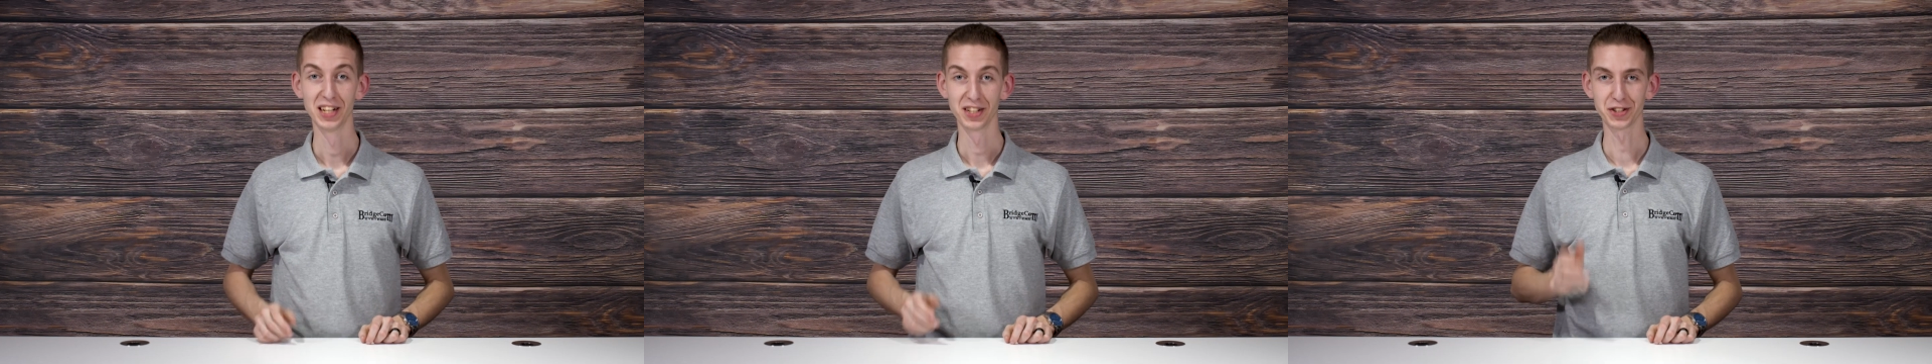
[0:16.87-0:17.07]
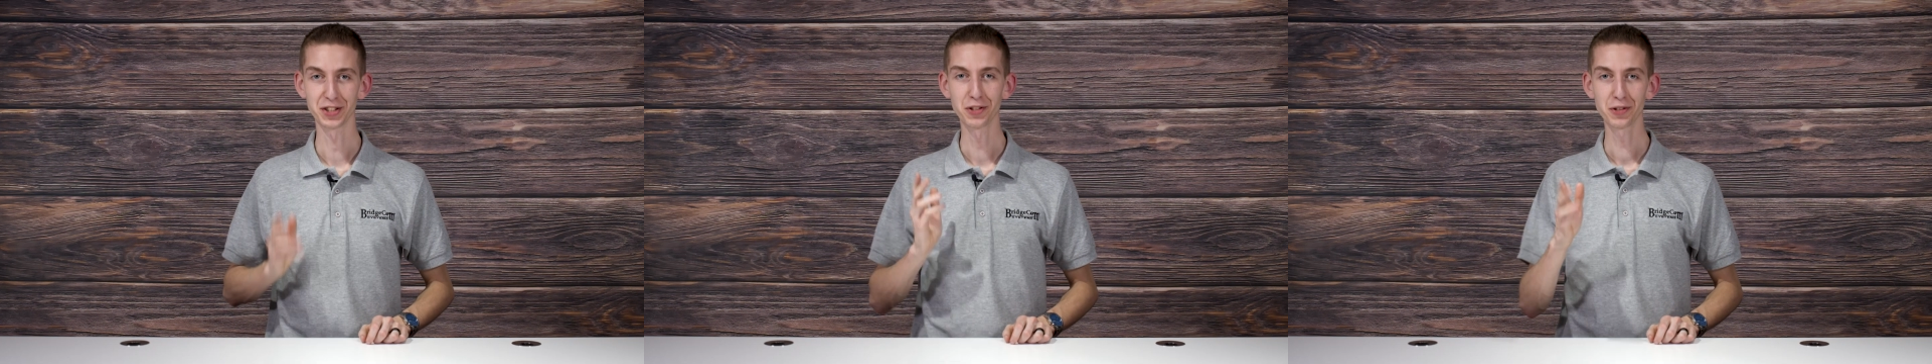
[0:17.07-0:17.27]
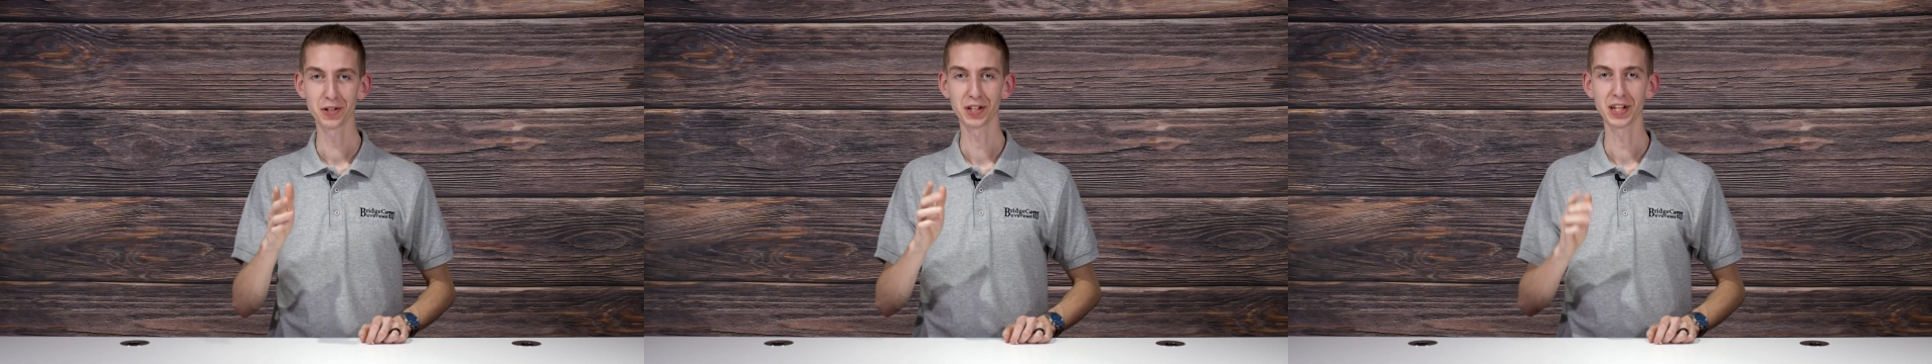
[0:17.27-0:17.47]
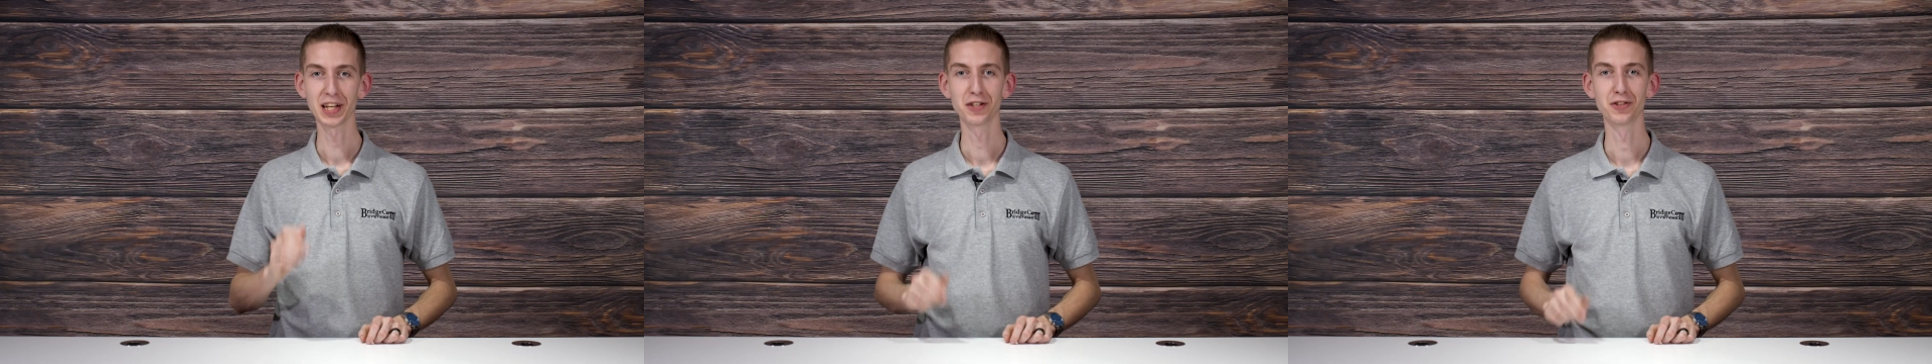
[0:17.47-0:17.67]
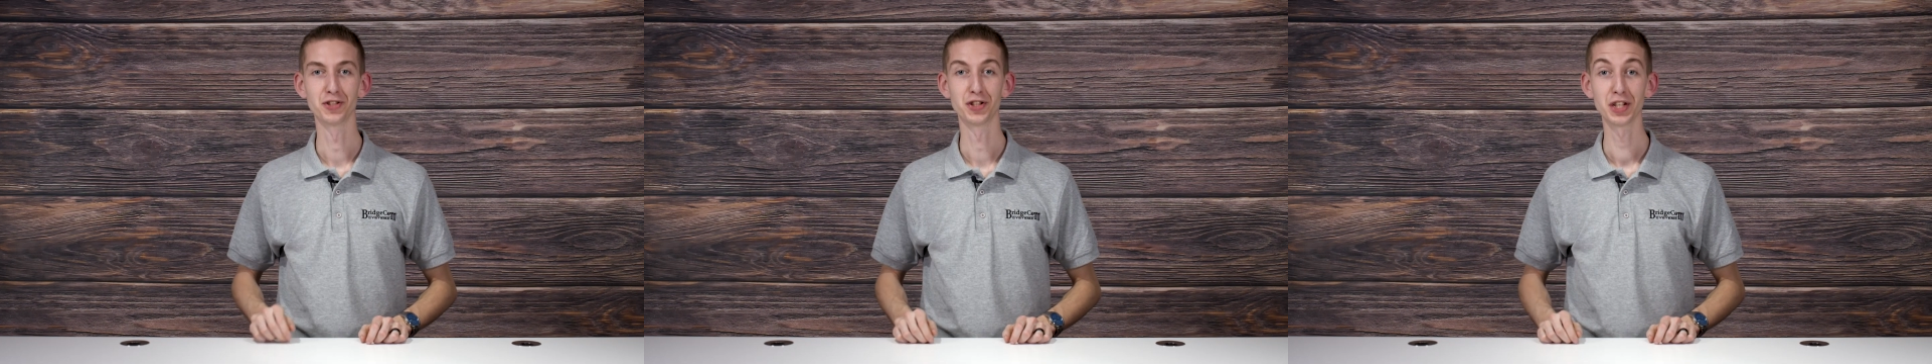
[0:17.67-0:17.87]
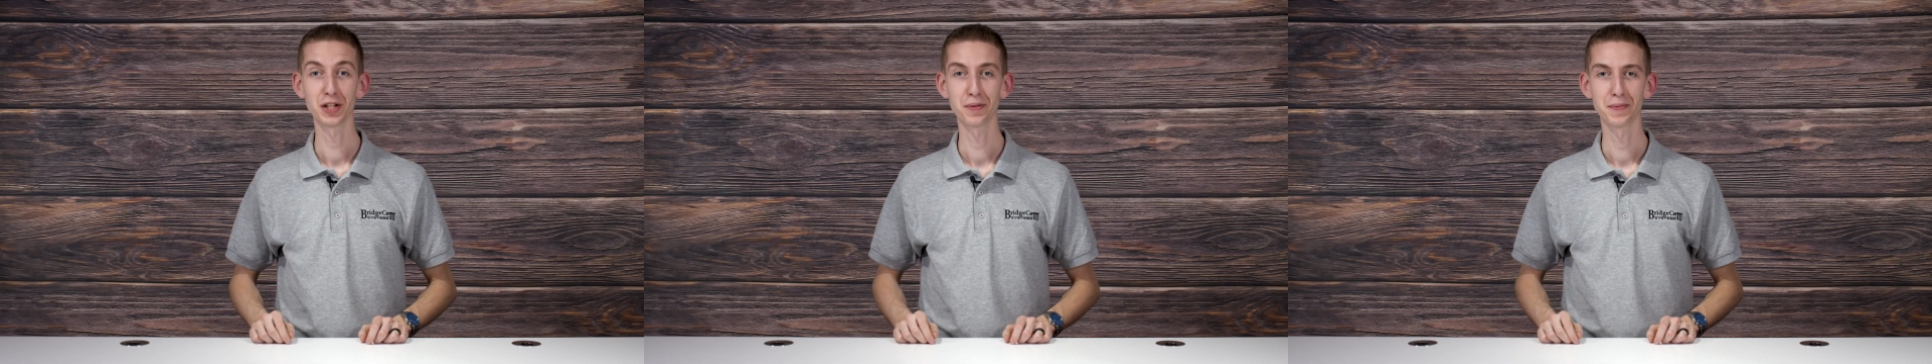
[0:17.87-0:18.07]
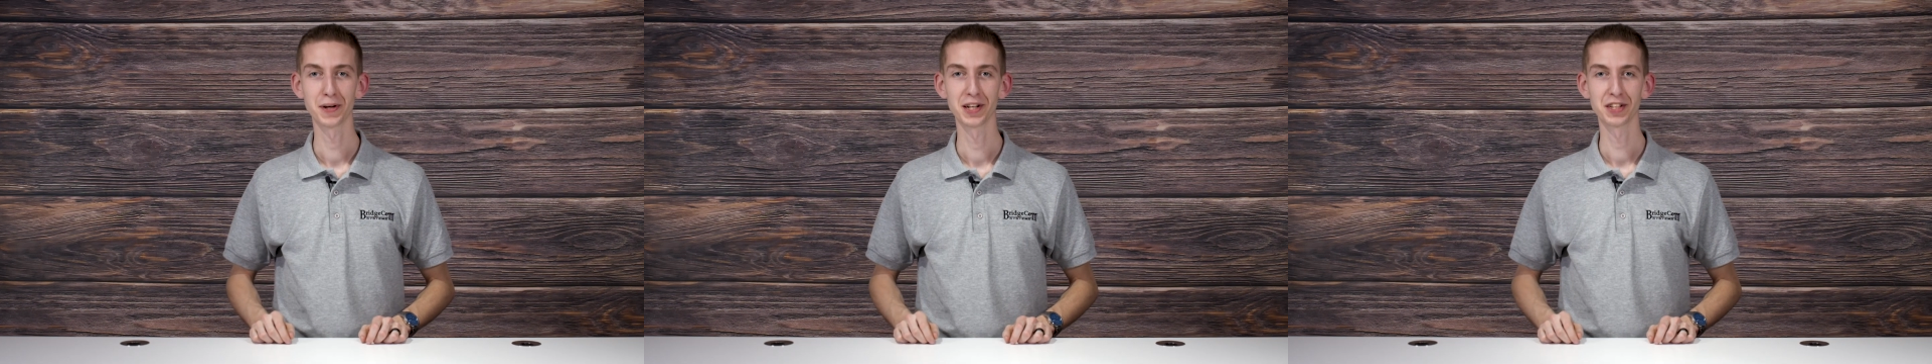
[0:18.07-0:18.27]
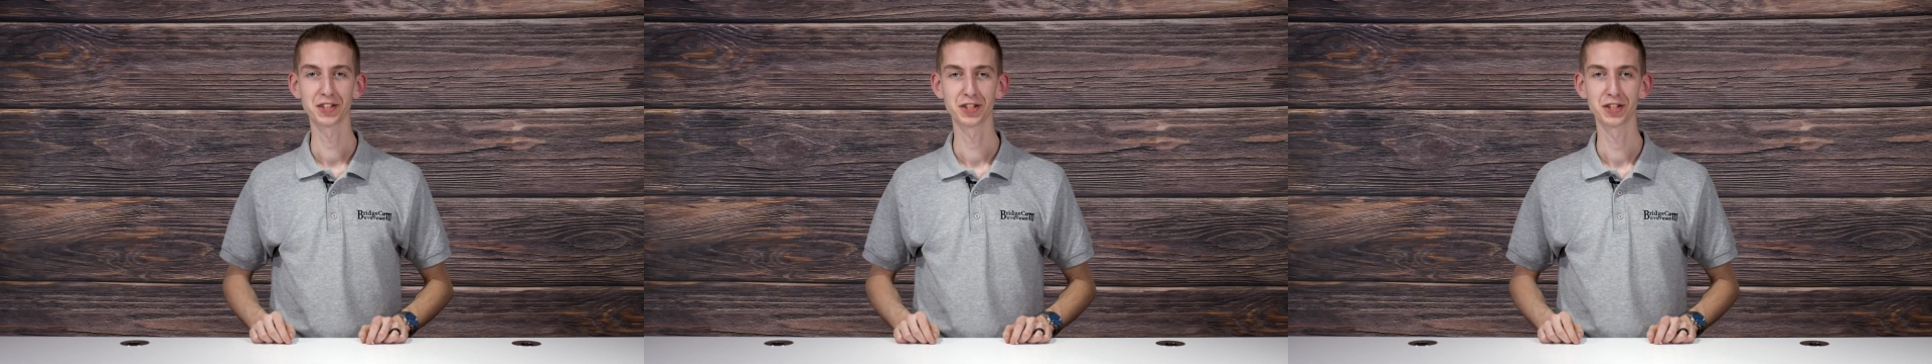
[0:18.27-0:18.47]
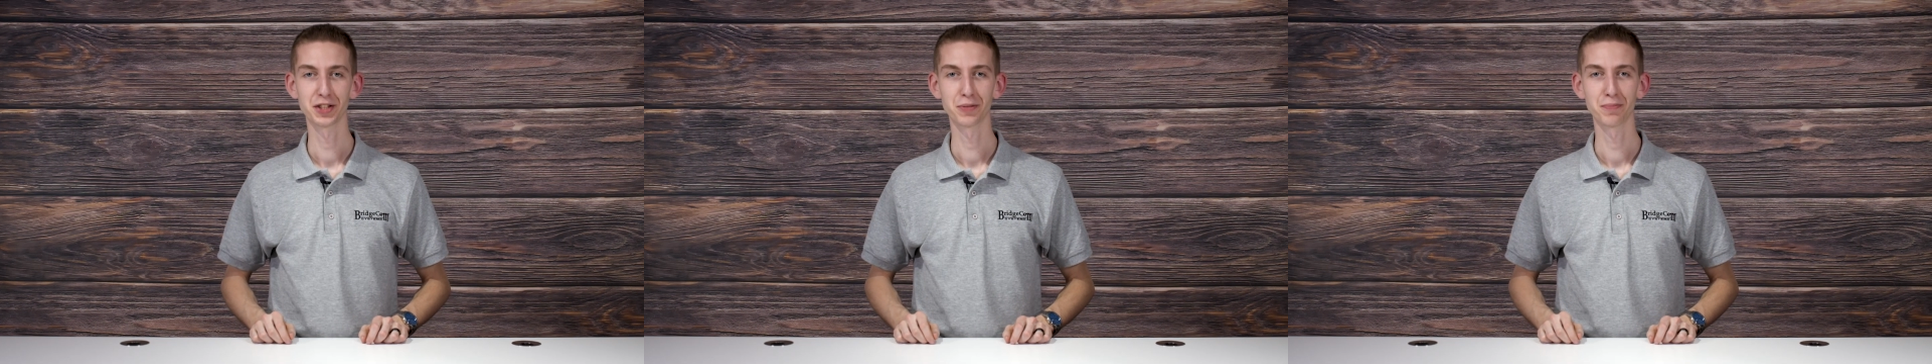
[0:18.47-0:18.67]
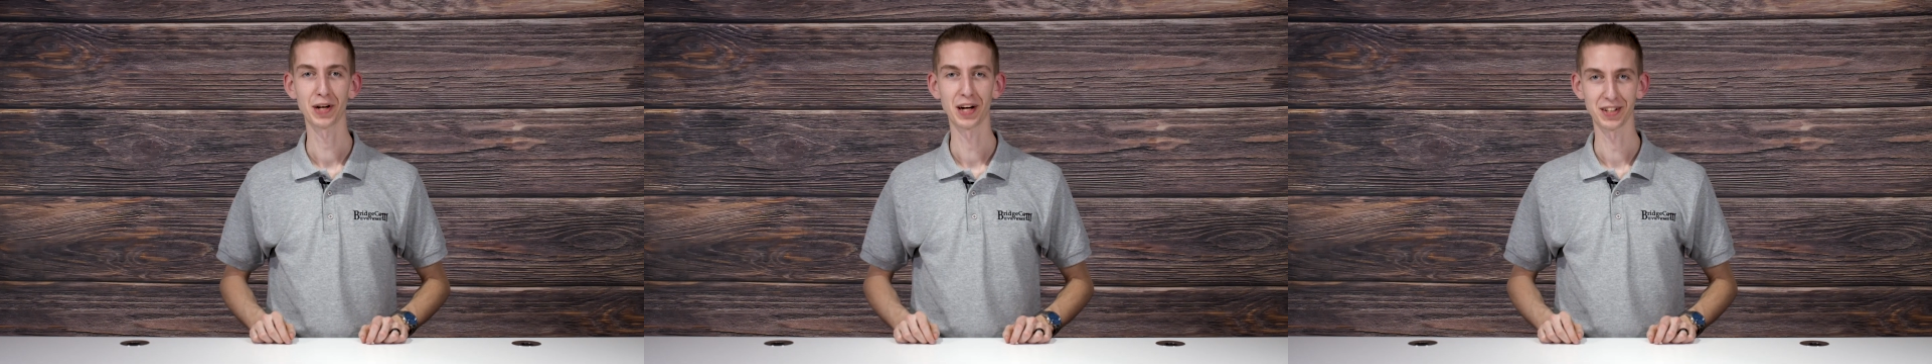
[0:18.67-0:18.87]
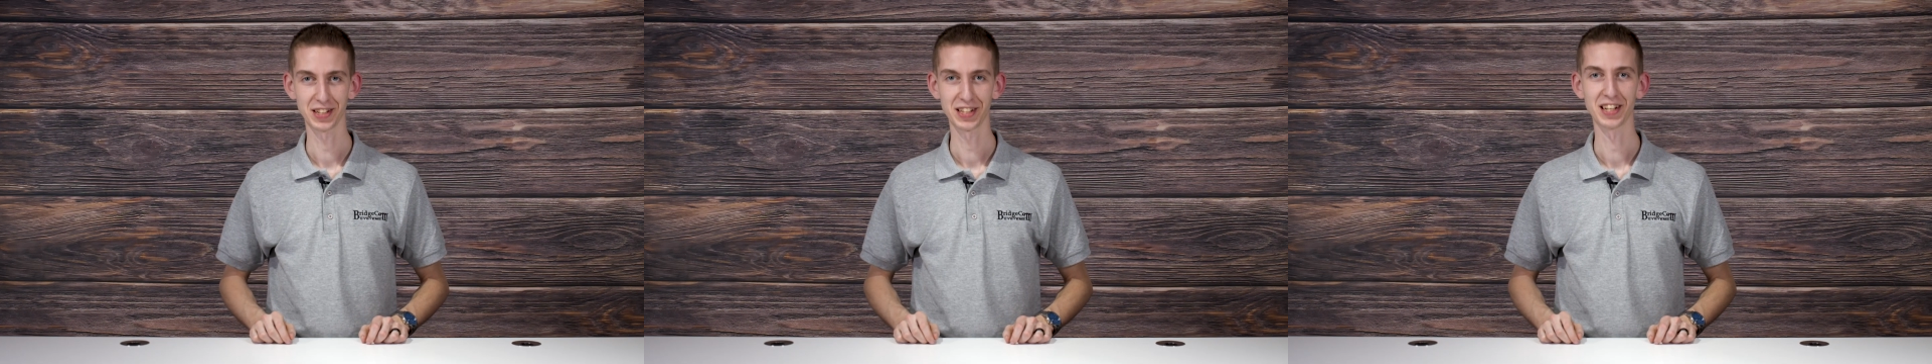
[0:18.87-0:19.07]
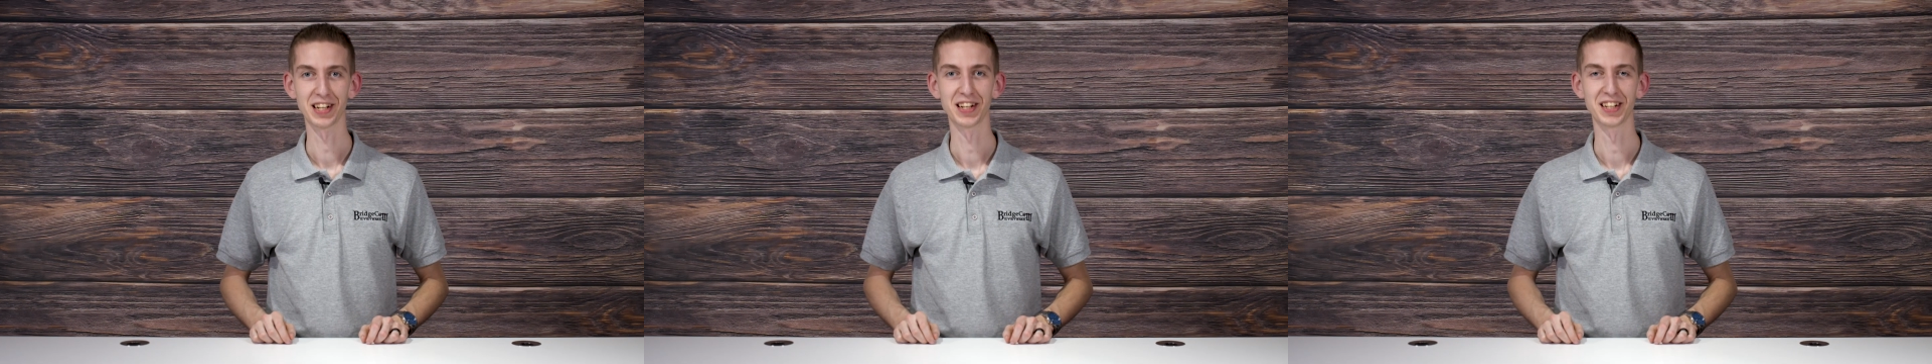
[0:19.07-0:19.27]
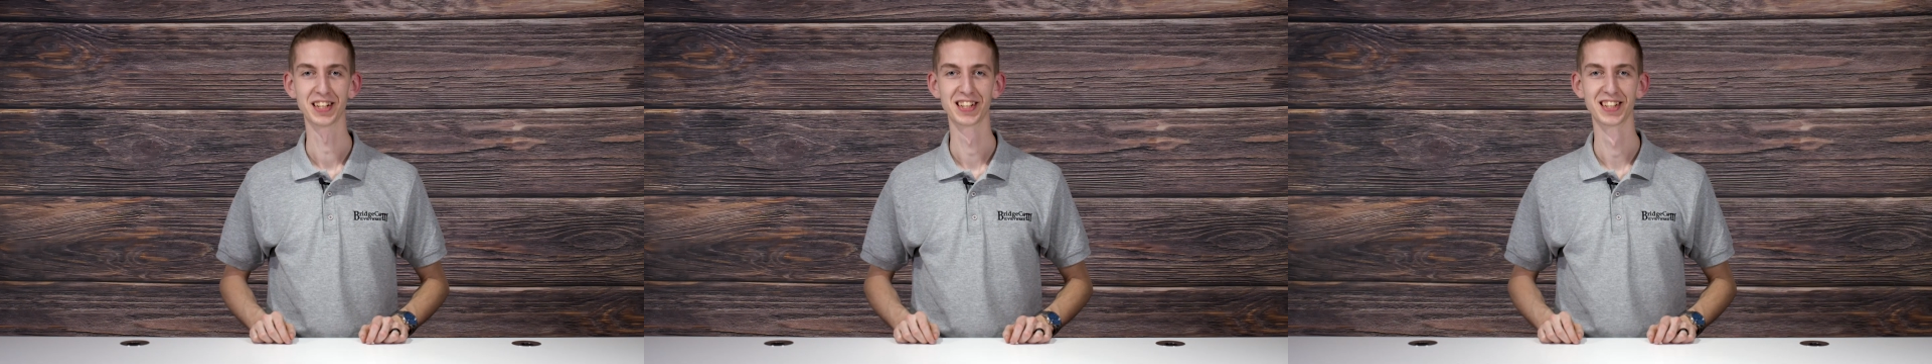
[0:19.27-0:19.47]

so you can get your GMRS system on the air.